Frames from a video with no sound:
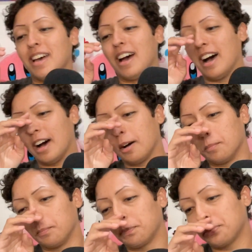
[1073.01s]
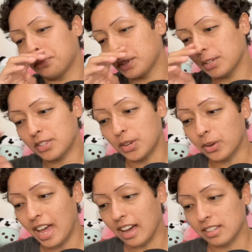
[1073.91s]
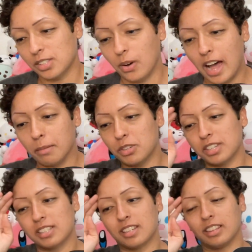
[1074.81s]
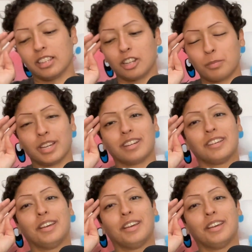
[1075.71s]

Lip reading: So I'm just a little bit